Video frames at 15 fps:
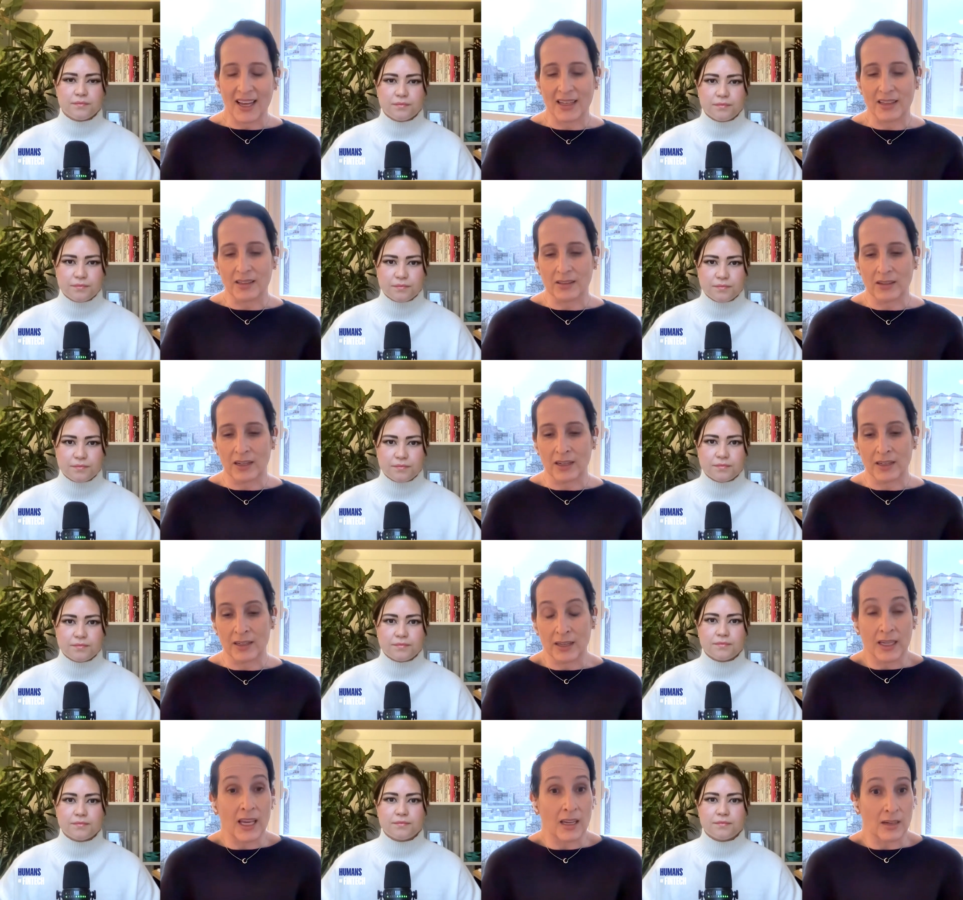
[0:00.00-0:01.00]
Speaker 1: And
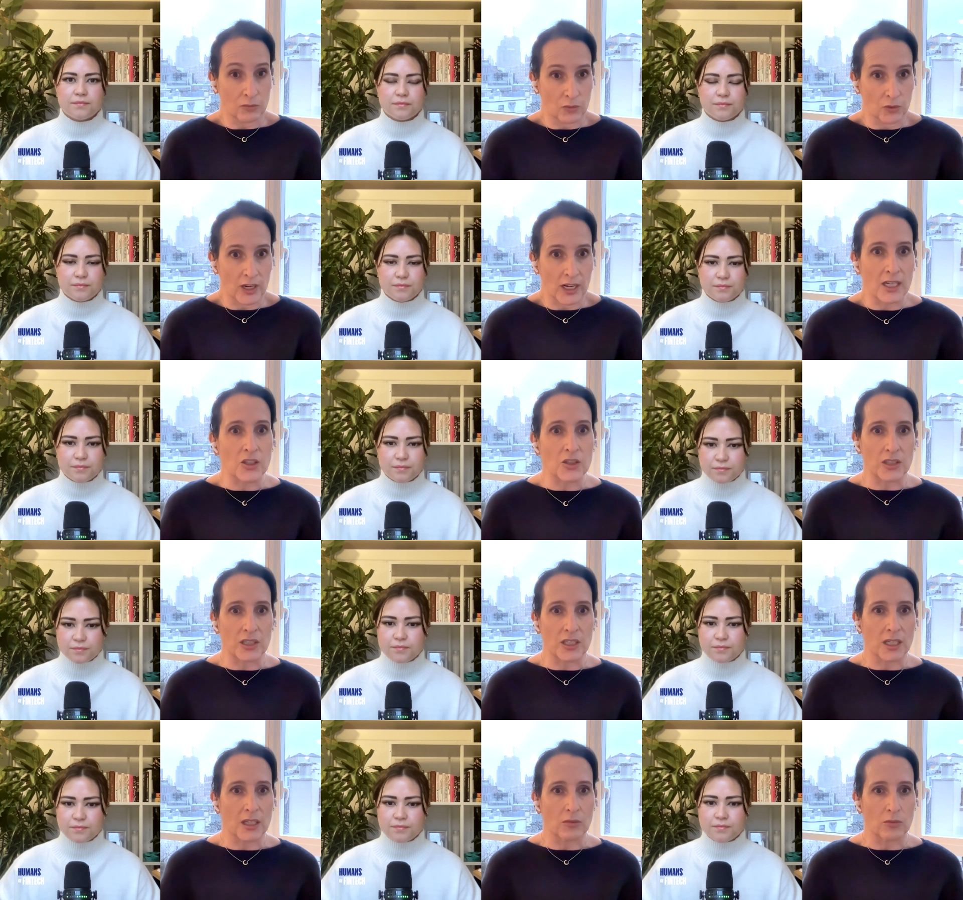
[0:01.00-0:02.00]
uh, again, for
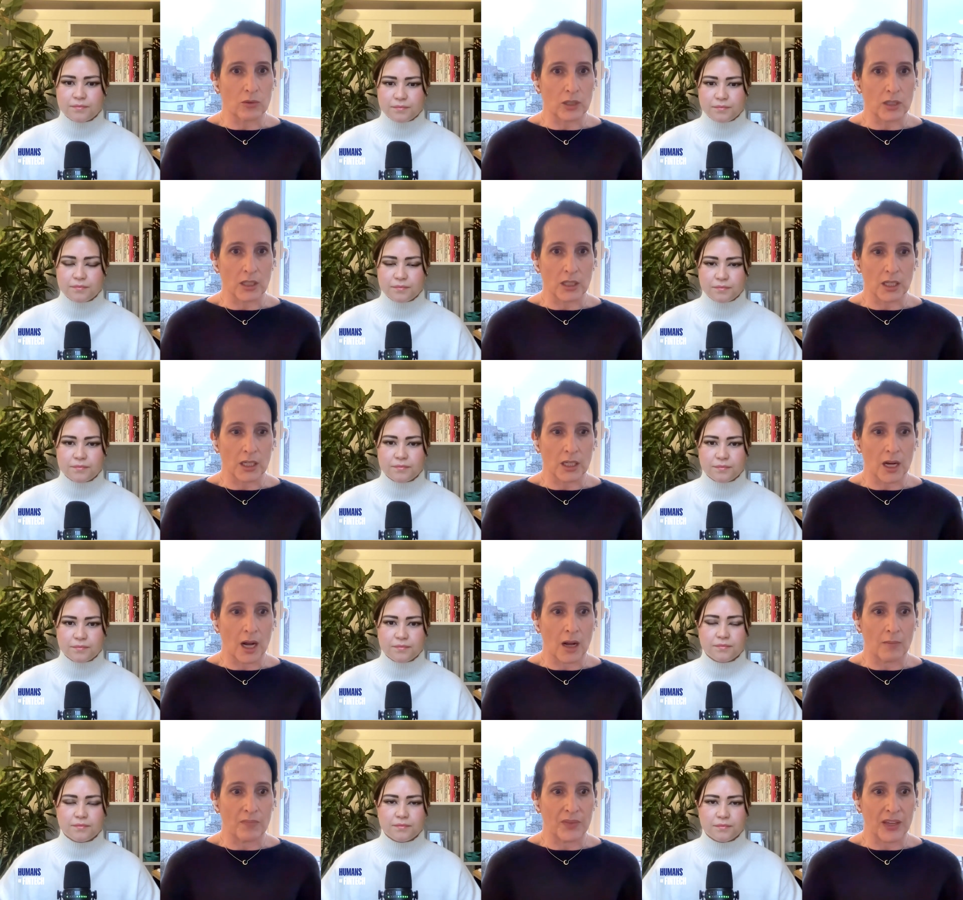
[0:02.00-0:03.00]
Adrian, he
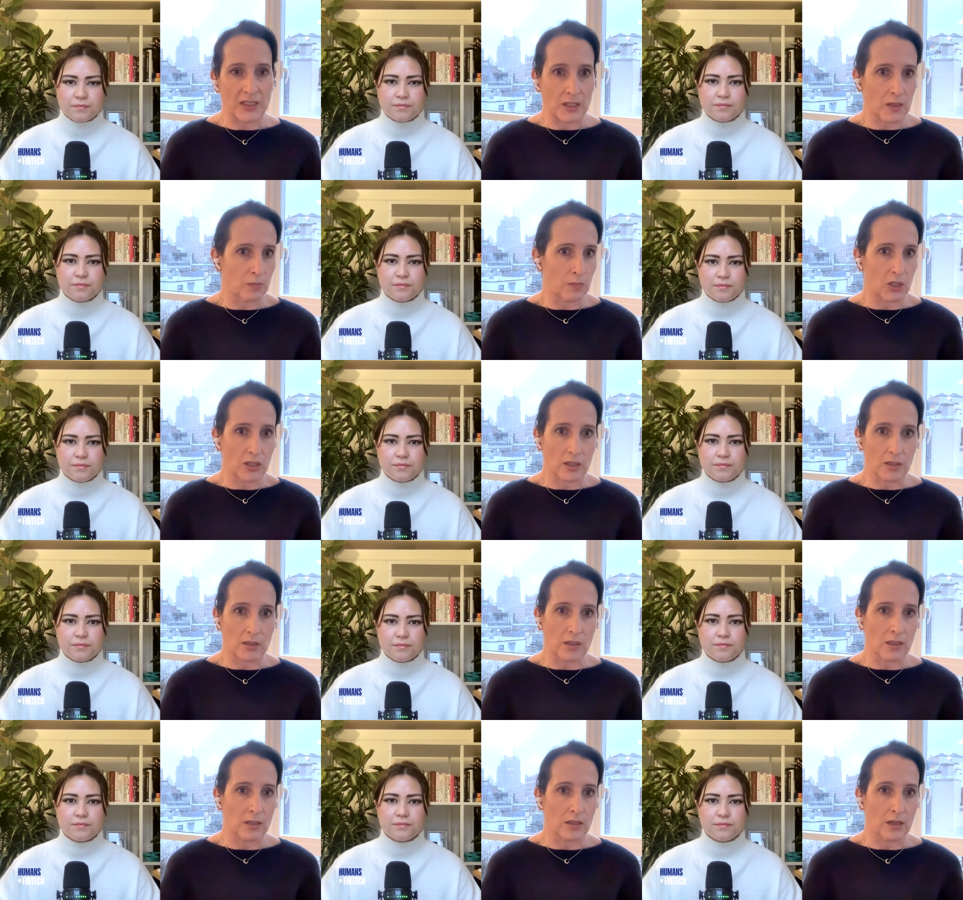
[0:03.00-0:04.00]
really um, that
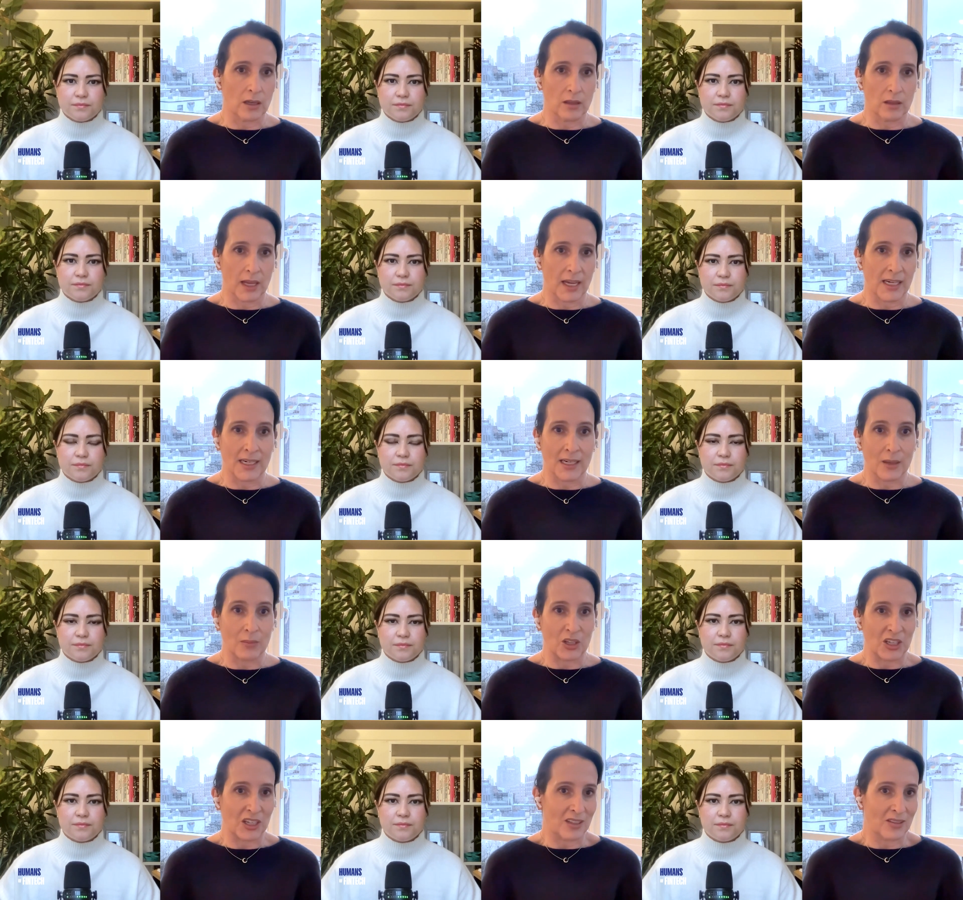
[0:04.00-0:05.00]
sparked a, a, light in
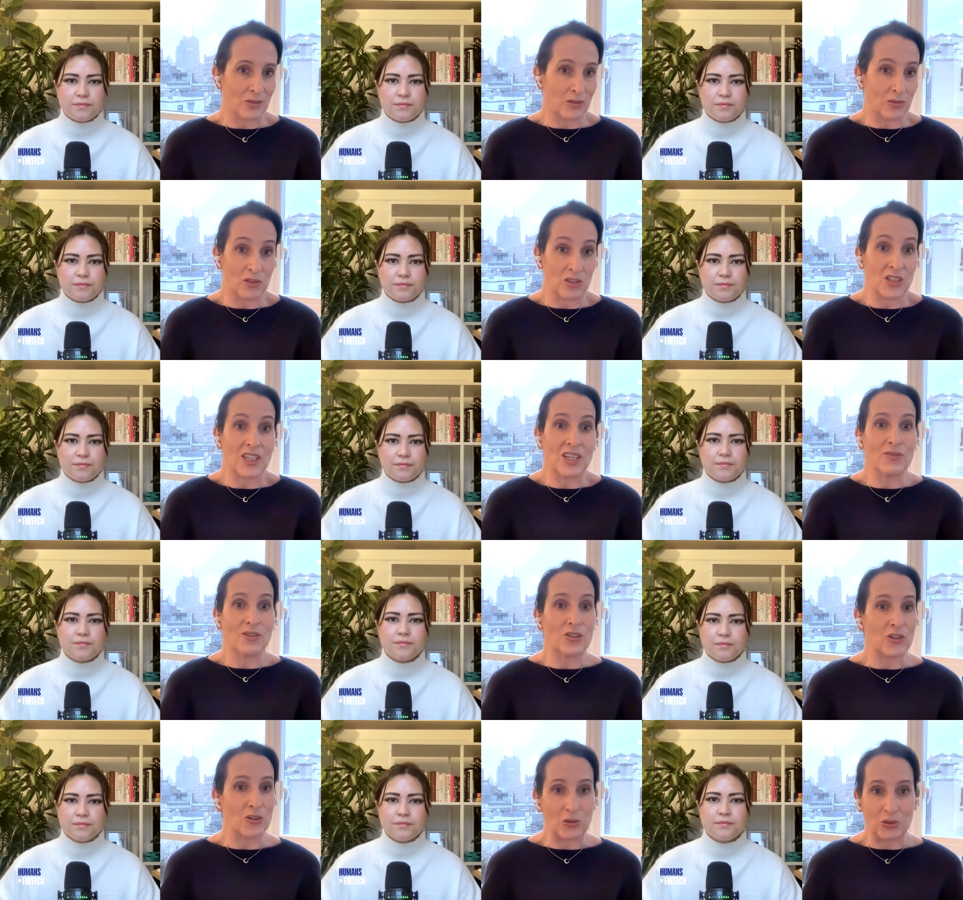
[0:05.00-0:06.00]
him that he sort of didn't
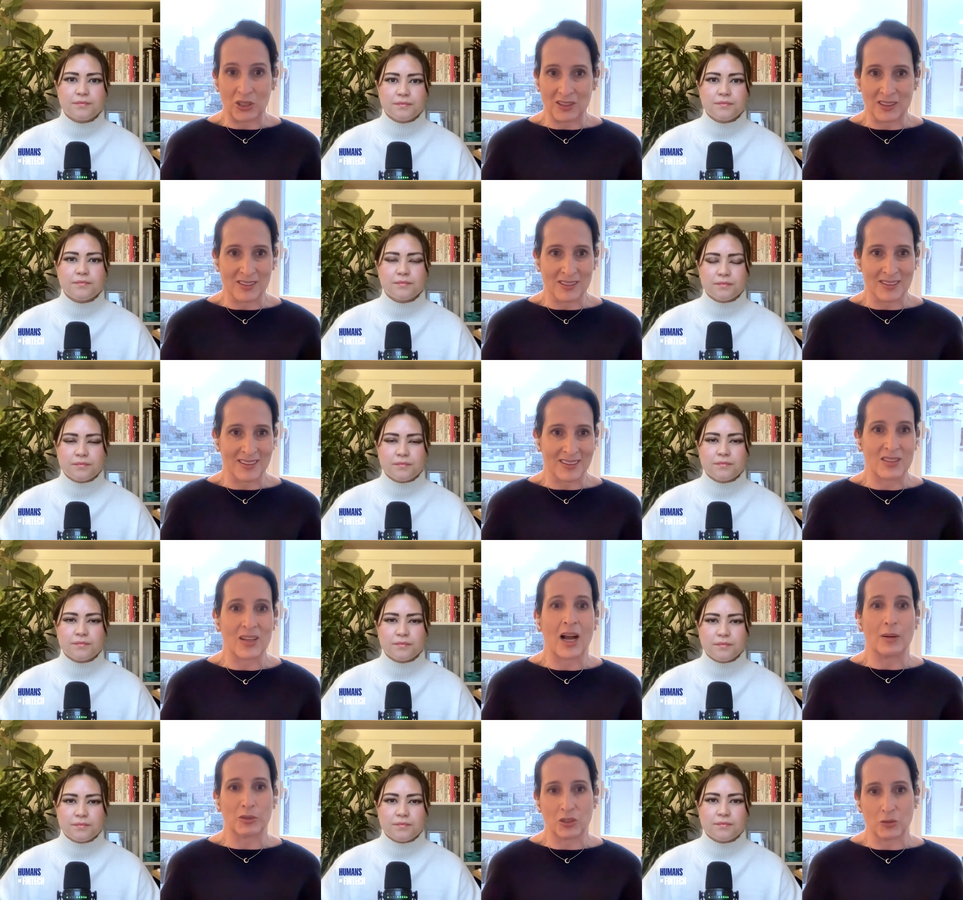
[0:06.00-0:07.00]
even know that this
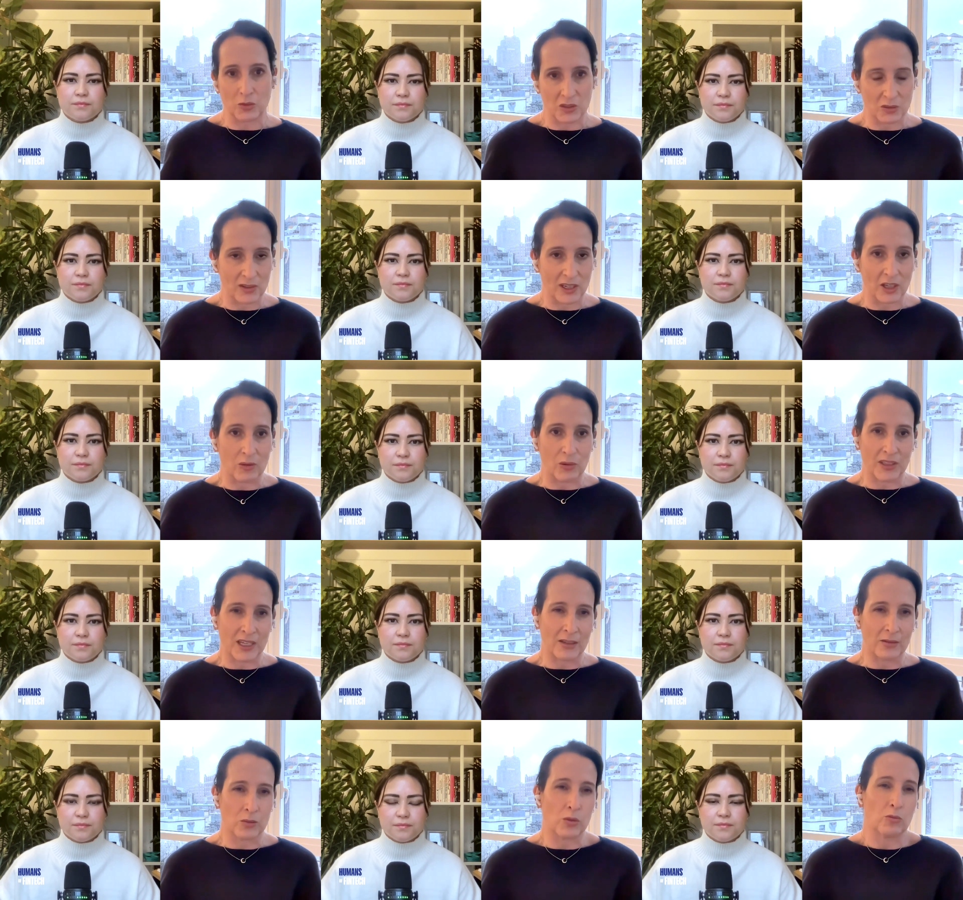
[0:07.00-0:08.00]
this option was
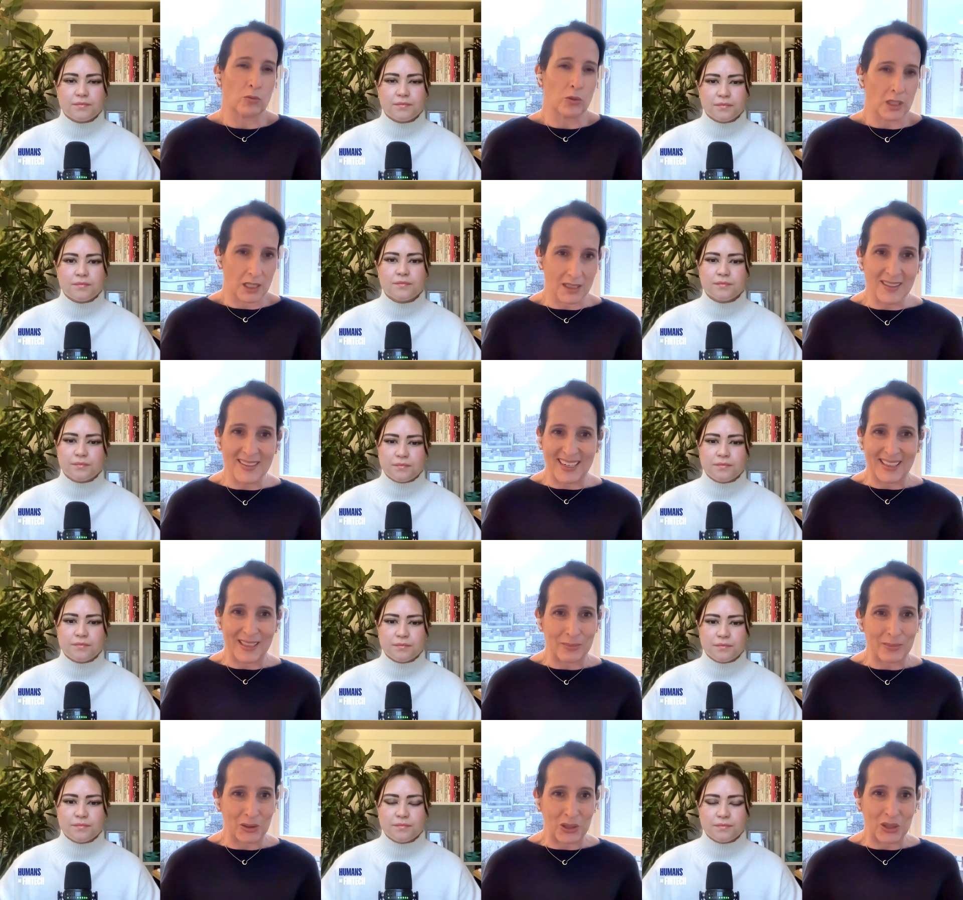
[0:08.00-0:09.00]
available. And that's what really
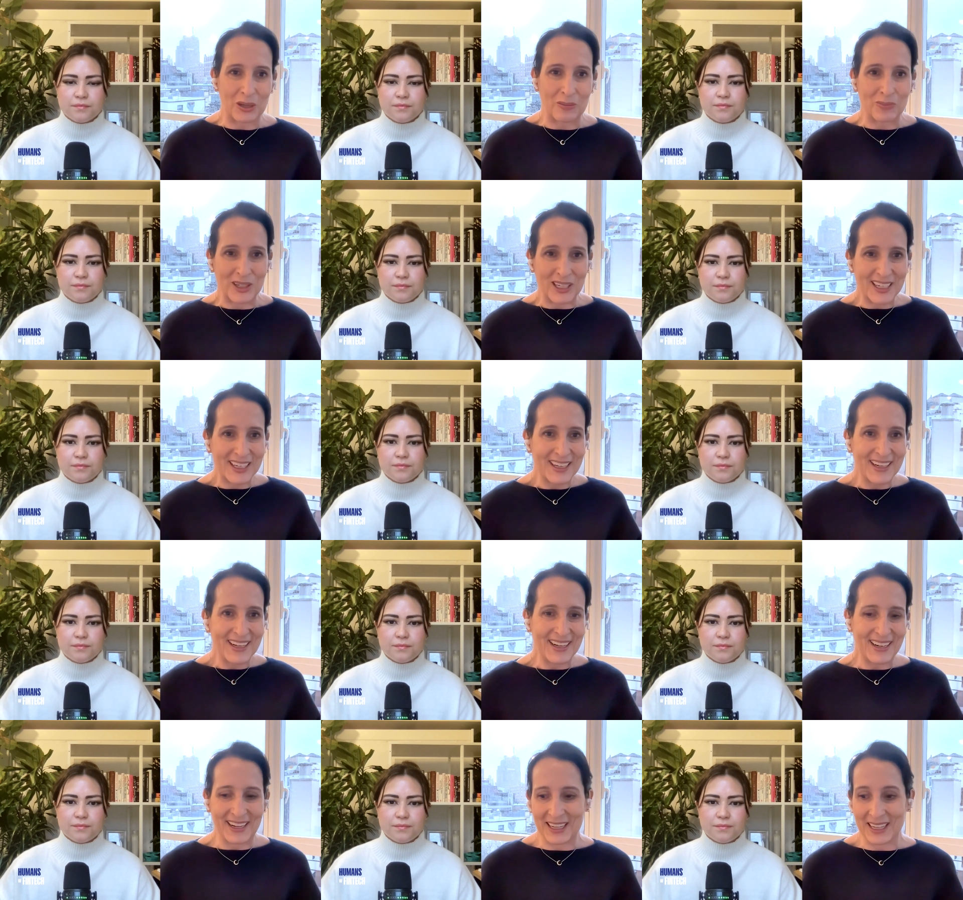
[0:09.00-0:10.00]
excited him about the company.
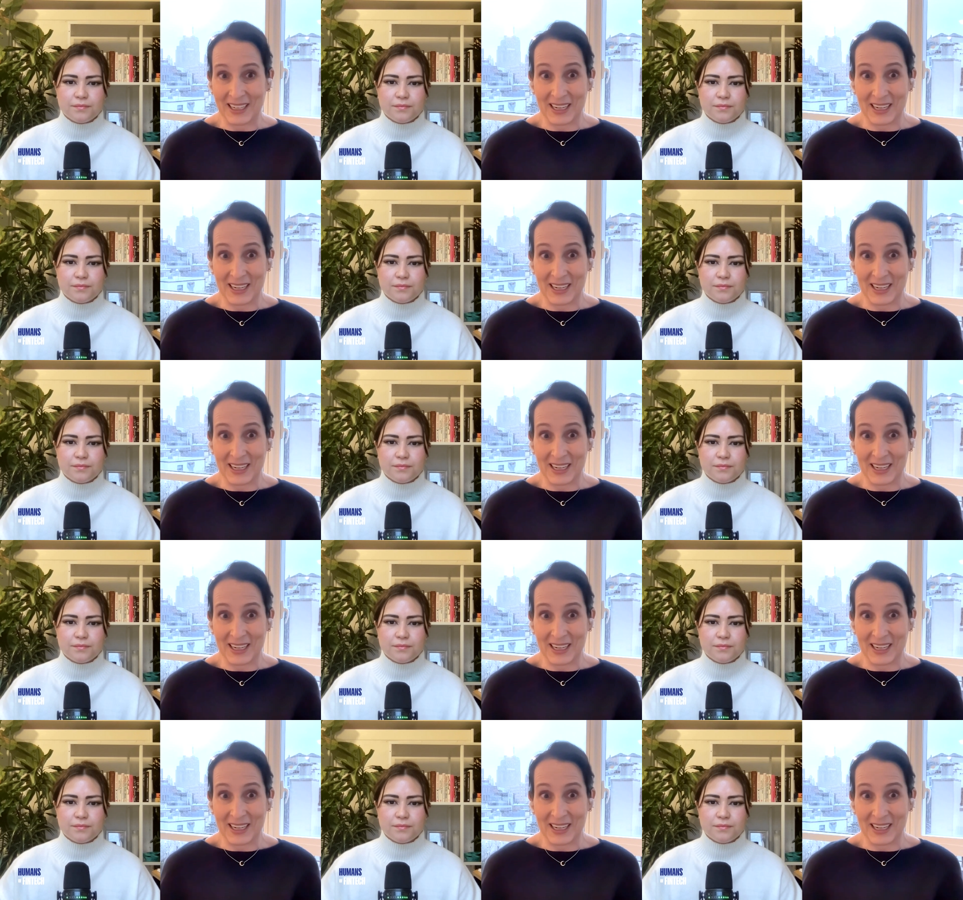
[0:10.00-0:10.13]
Uh,